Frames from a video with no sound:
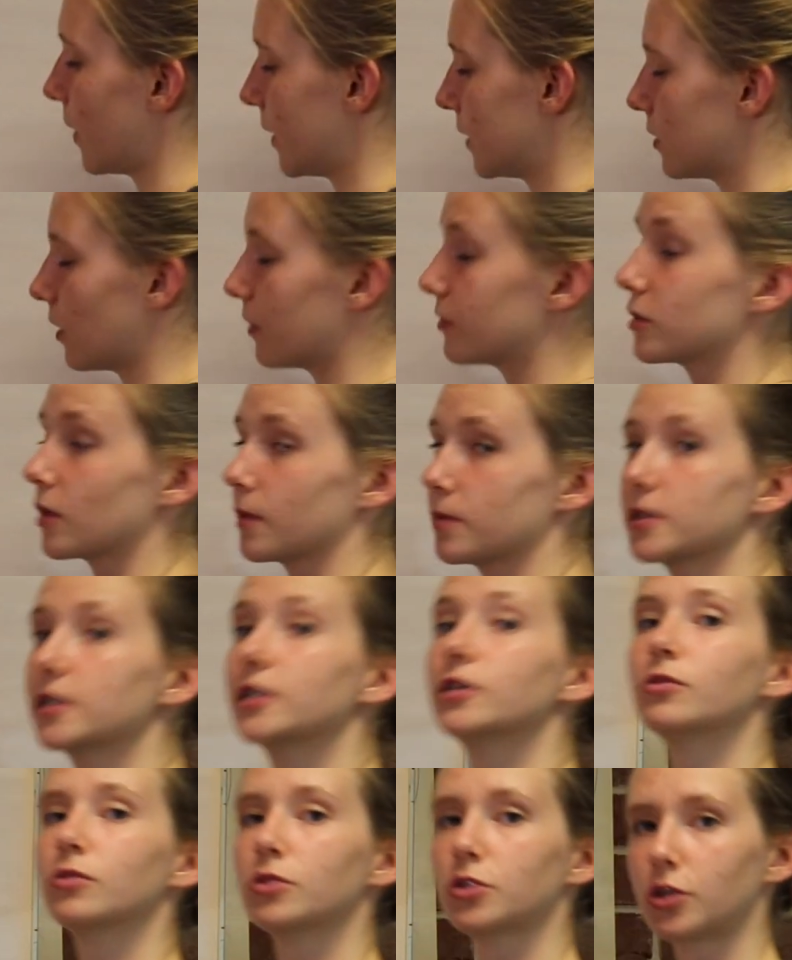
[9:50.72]
rate of
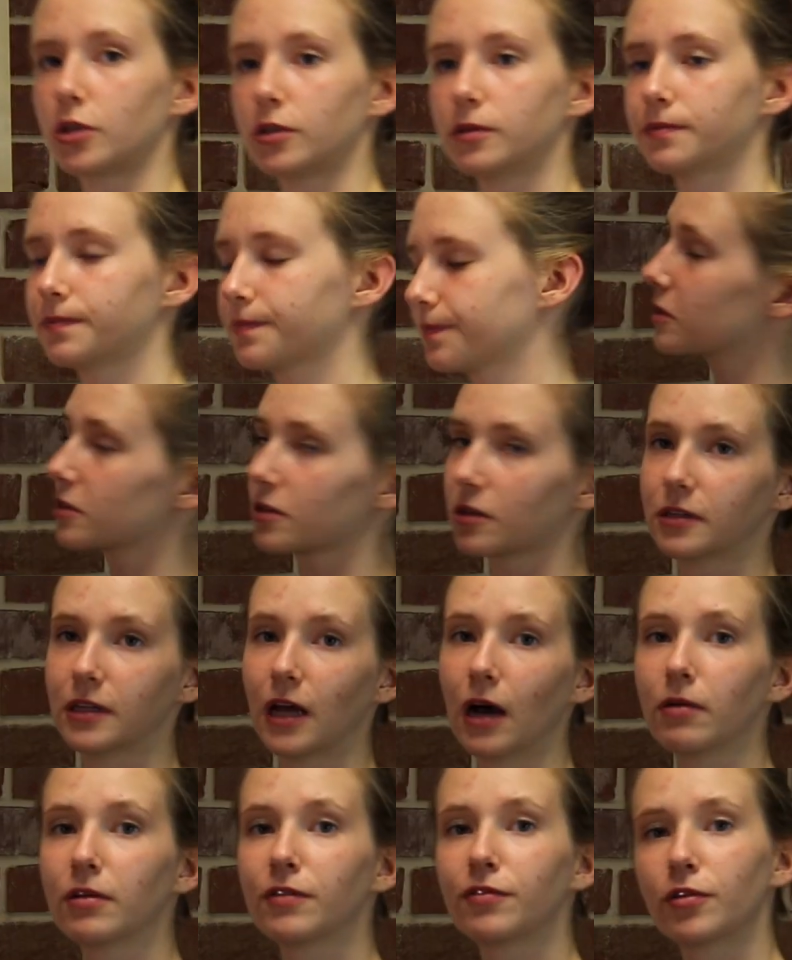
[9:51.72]
substitution. So
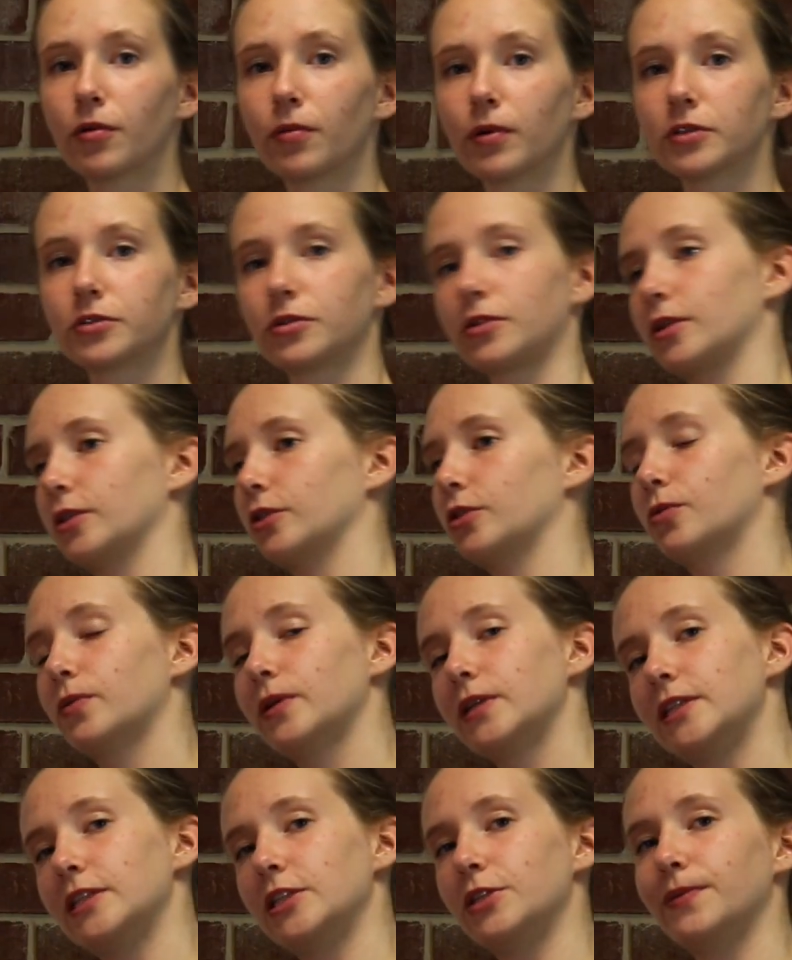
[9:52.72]
now if you want, you can
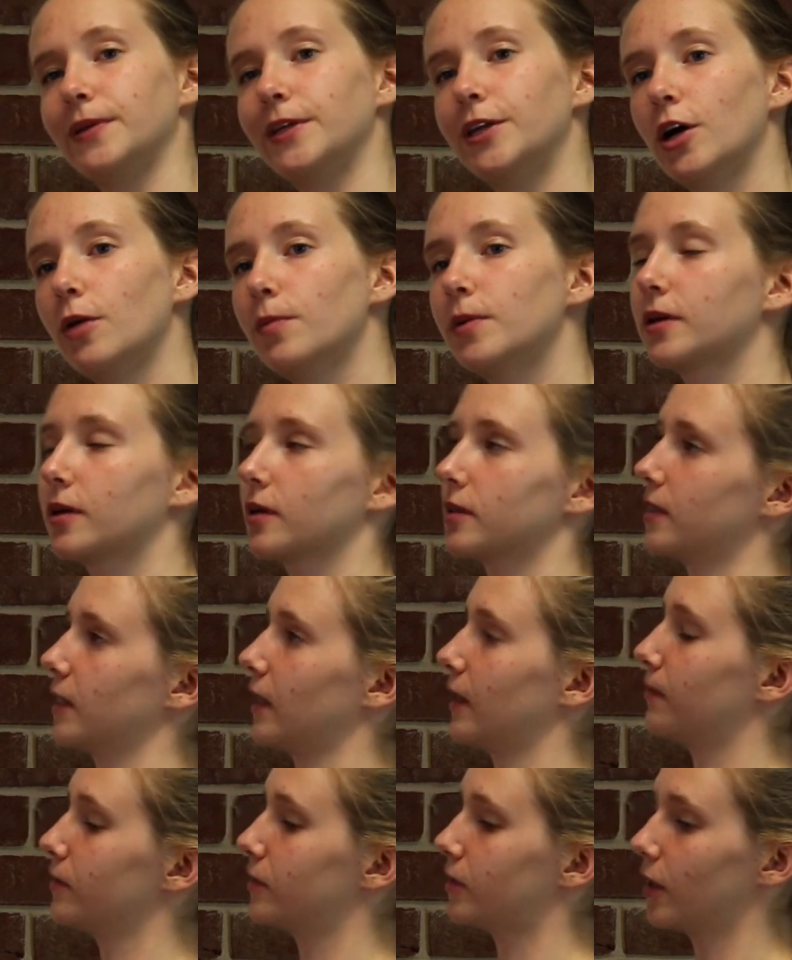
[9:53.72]
quit this video because I
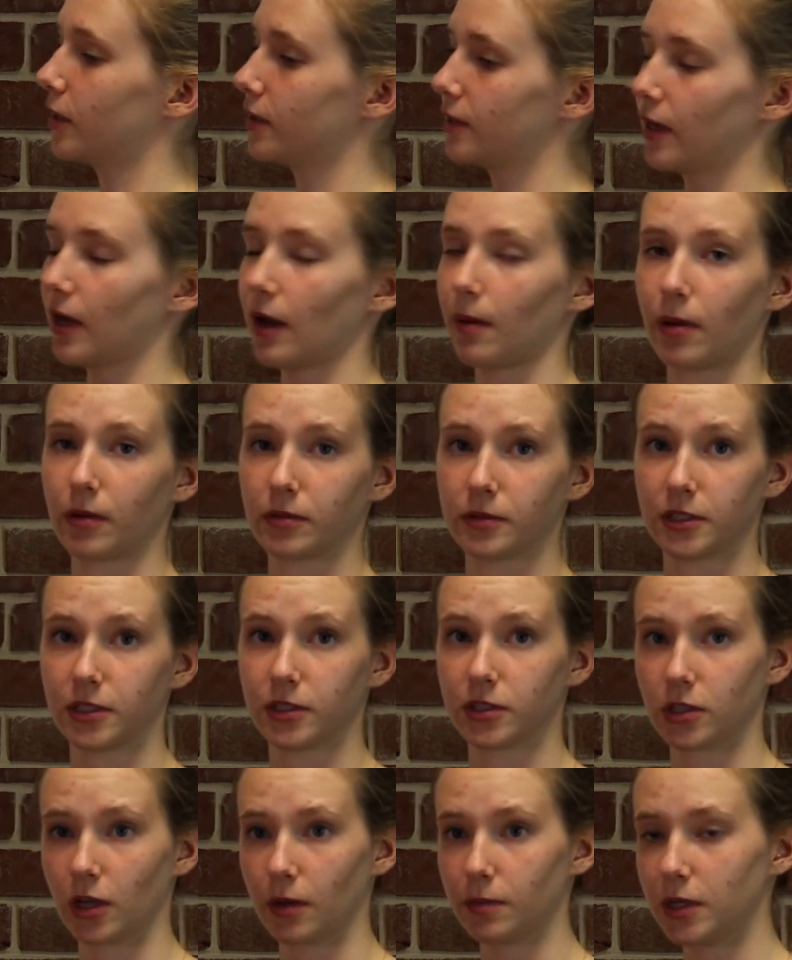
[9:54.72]
am done about
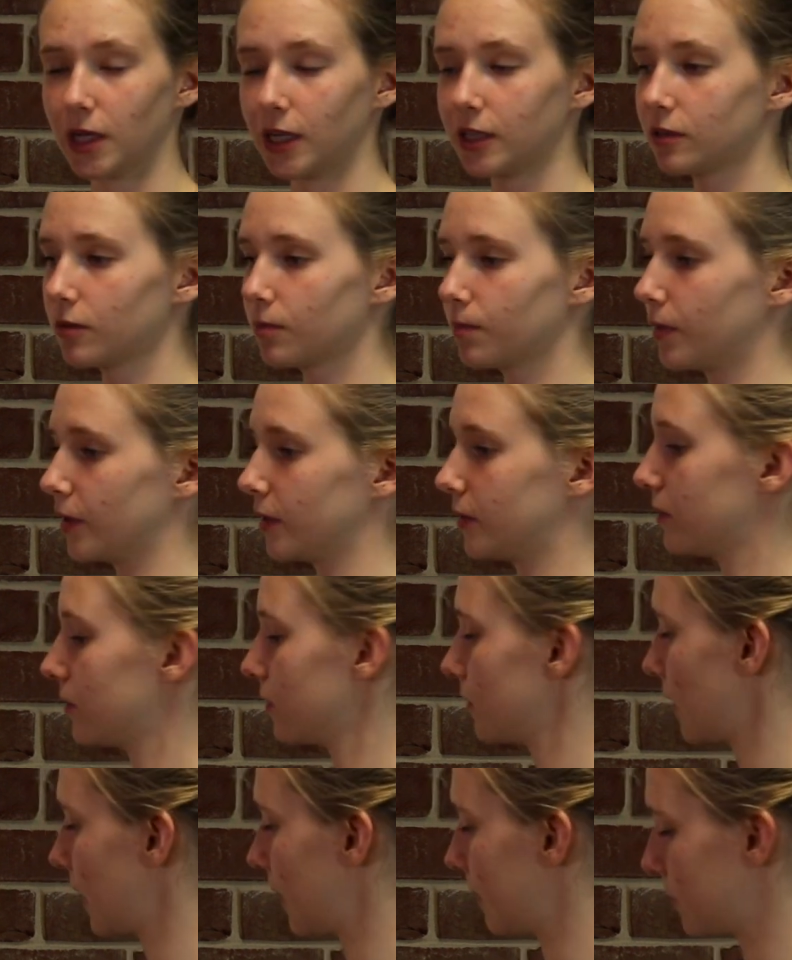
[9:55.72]
this subject,
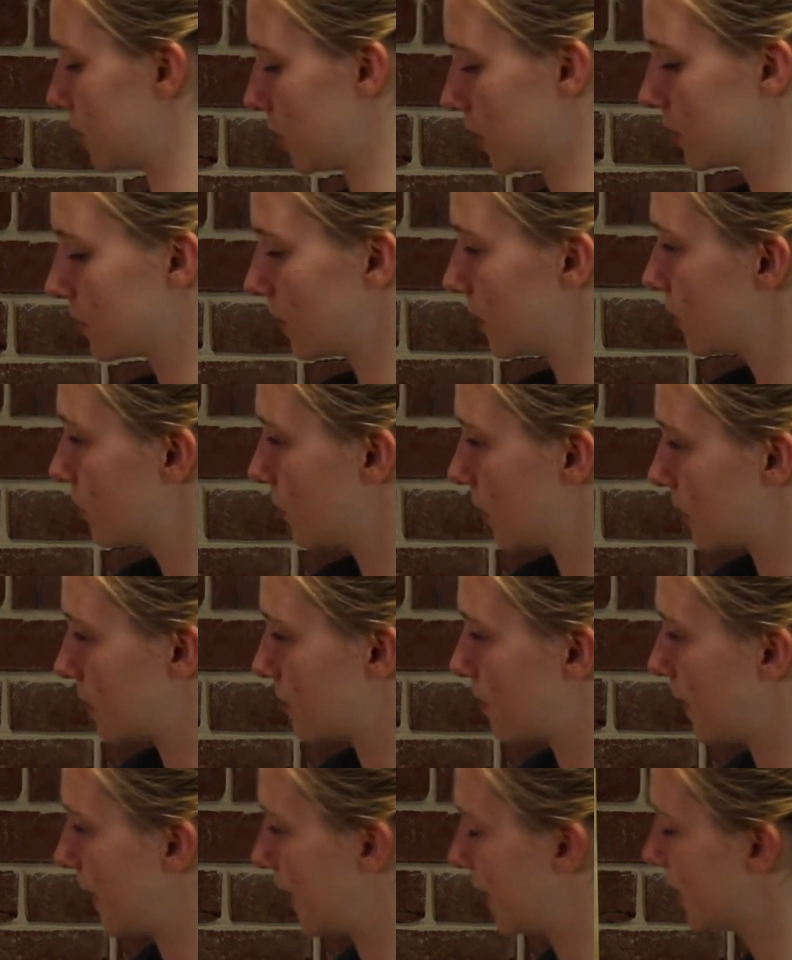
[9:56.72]
but I'm just going to
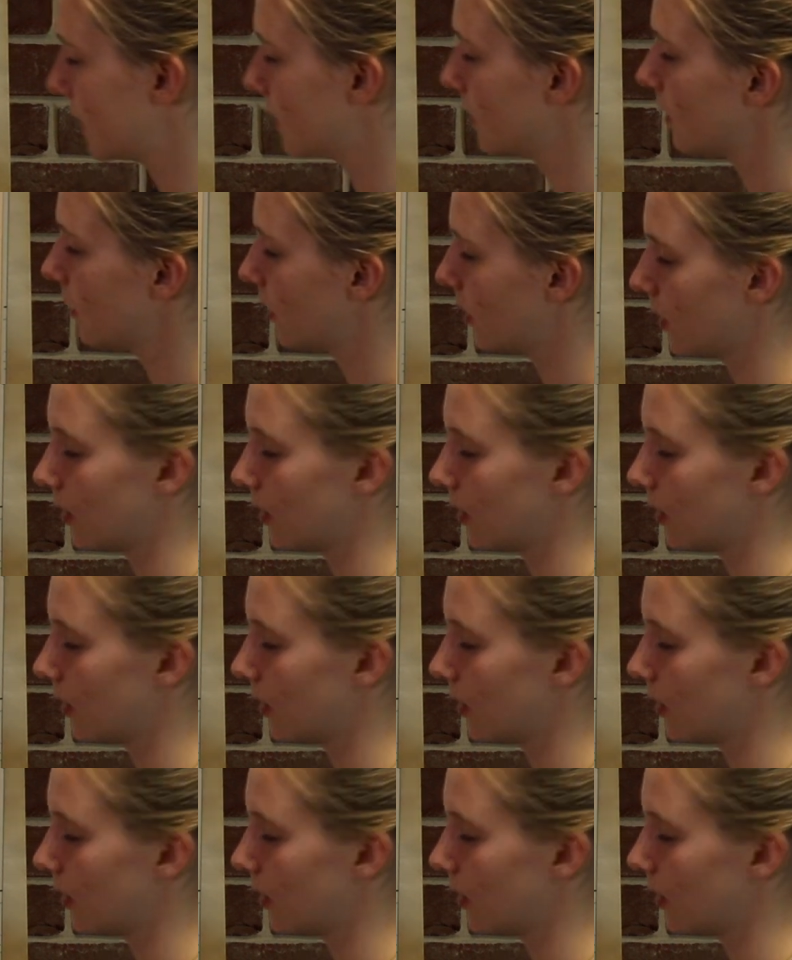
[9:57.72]
explain